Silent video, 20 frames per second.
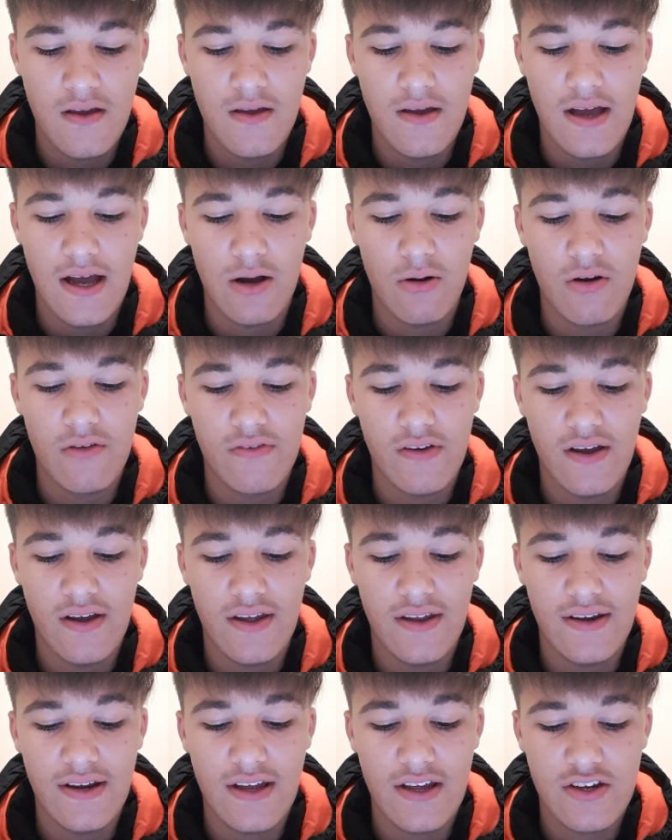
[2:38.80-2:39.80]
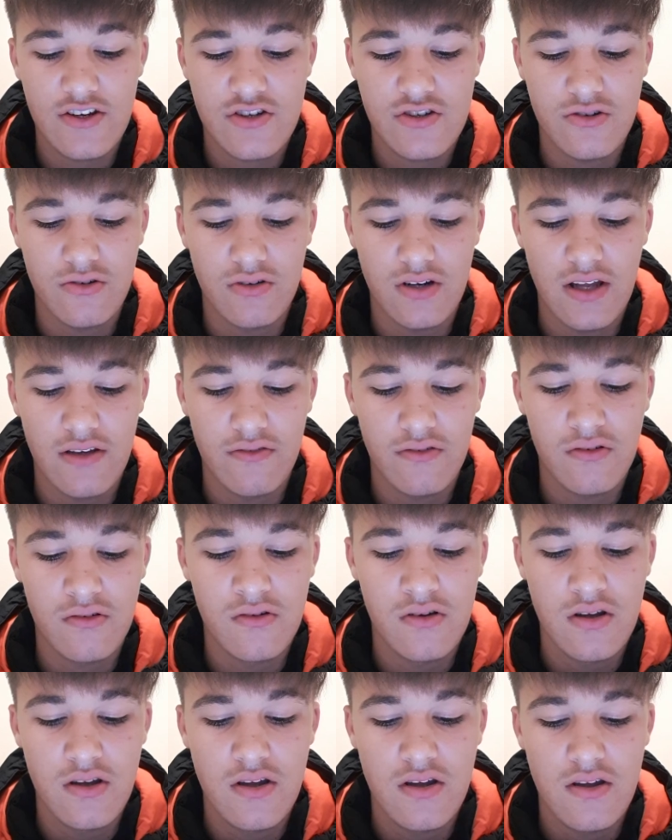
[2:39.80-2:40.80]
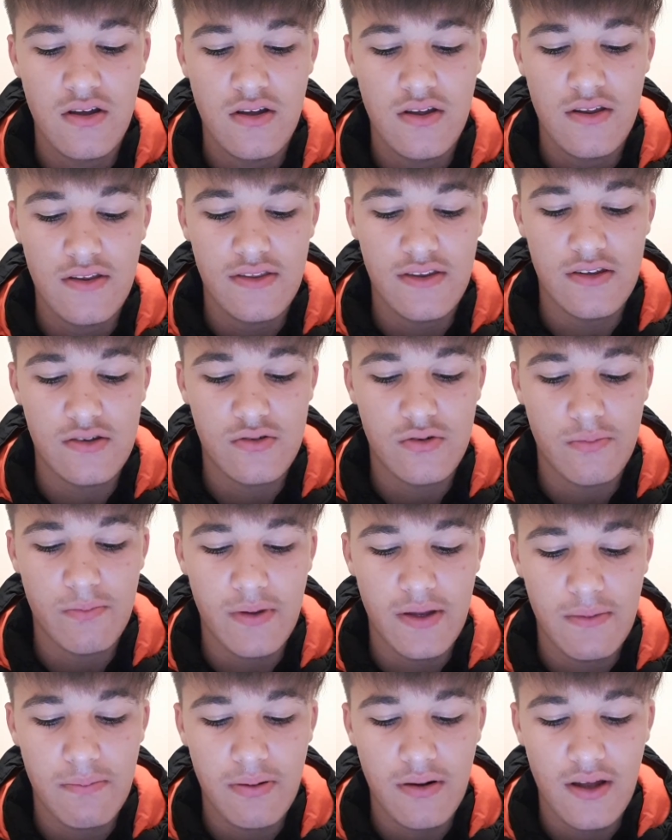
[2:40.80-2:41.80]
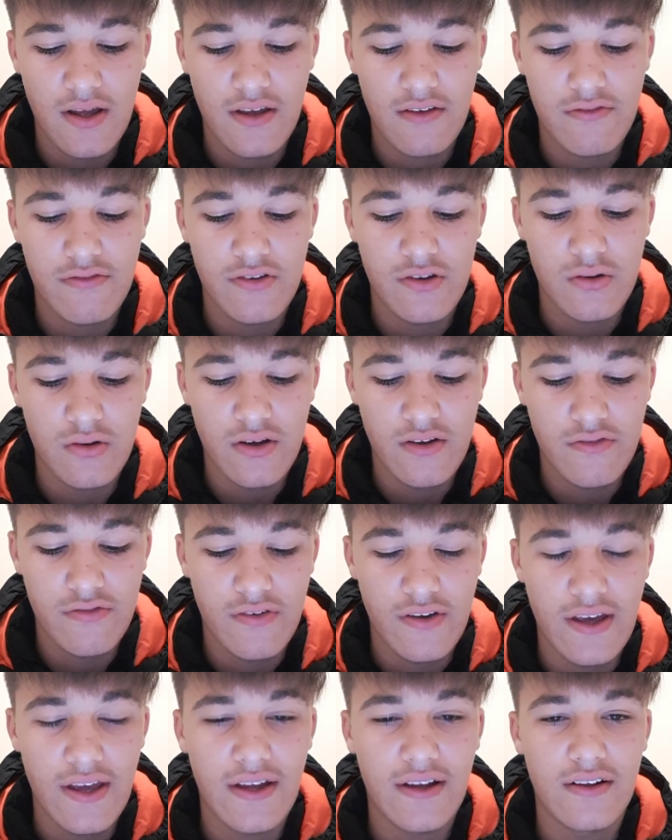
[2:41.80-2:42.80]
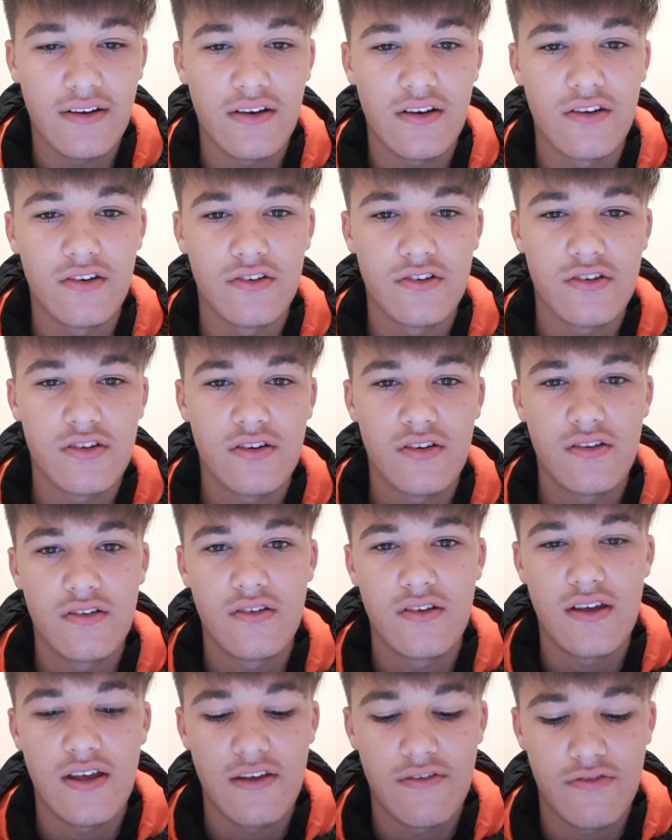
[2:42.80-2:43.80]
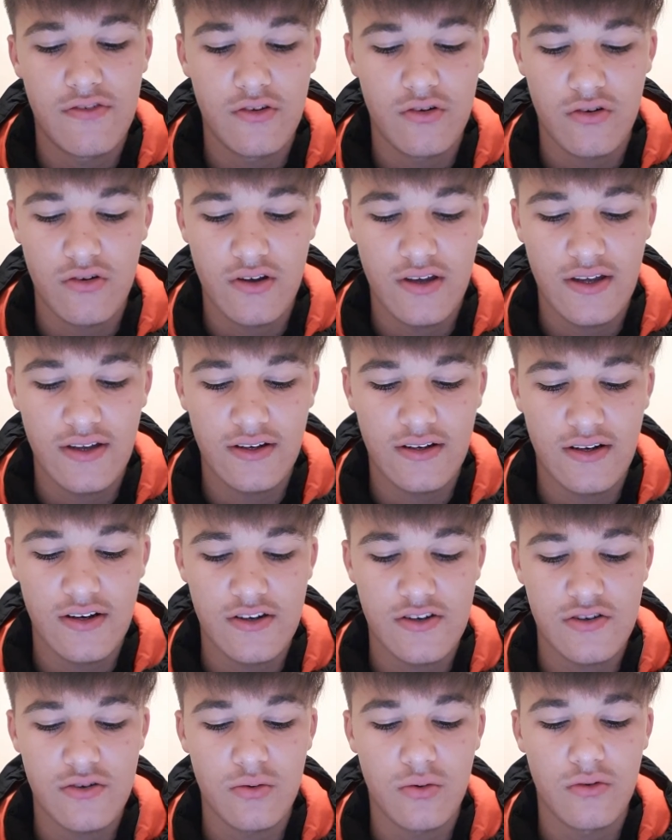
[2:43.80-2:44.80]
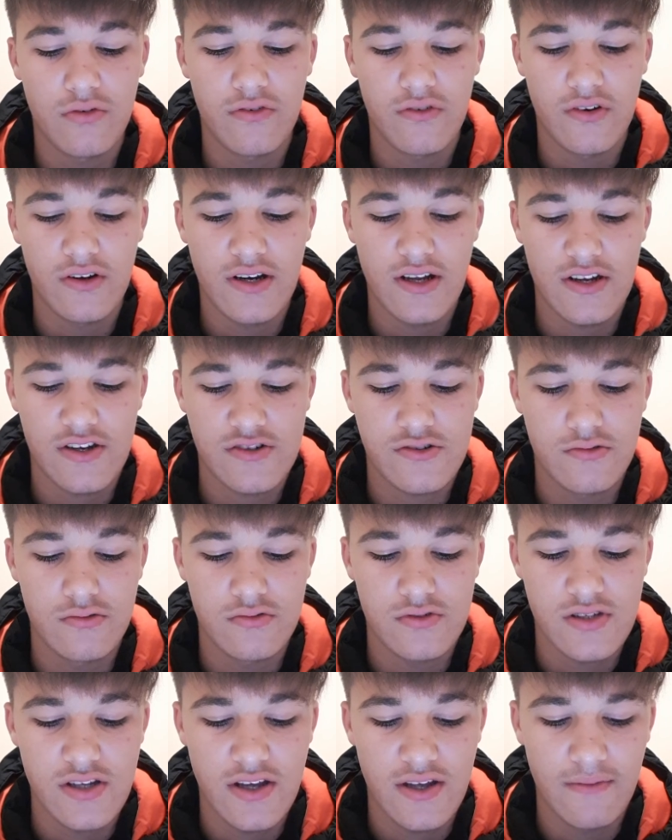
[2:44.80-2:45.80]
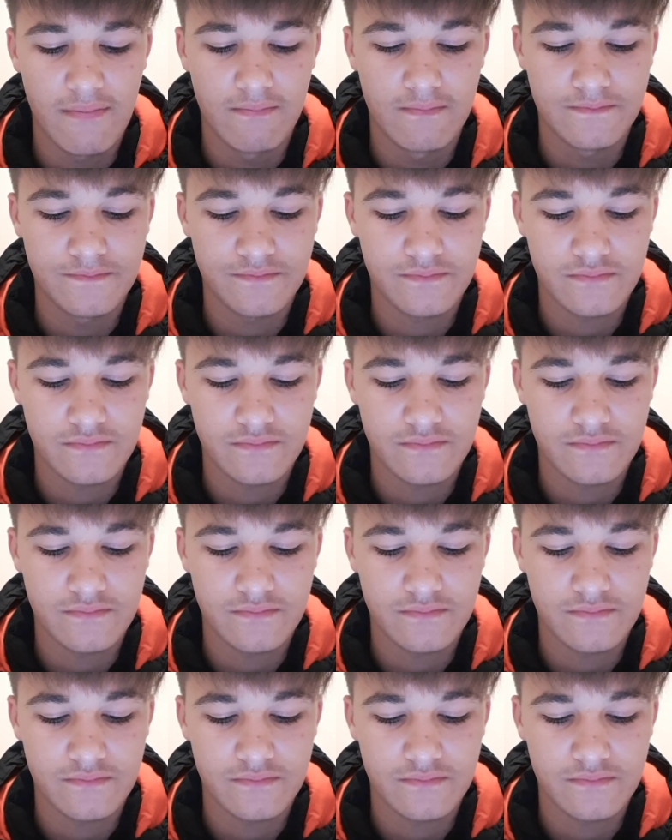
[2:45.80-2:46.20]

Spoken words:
However, at a national level, this would be playing for England if you're English or for a national team.